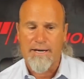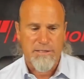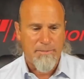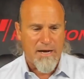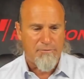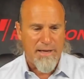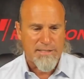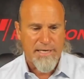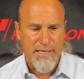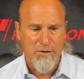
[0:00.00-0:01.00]
As a matter of
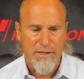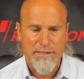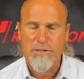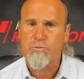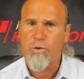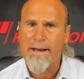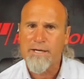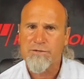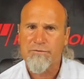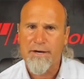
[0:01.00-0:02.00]
fact, take a look at the
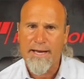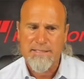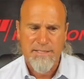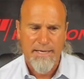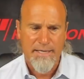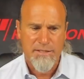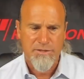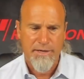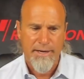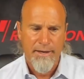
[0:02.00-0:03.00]
range of the Nasdaq
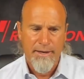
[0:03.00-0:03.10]
yesterday.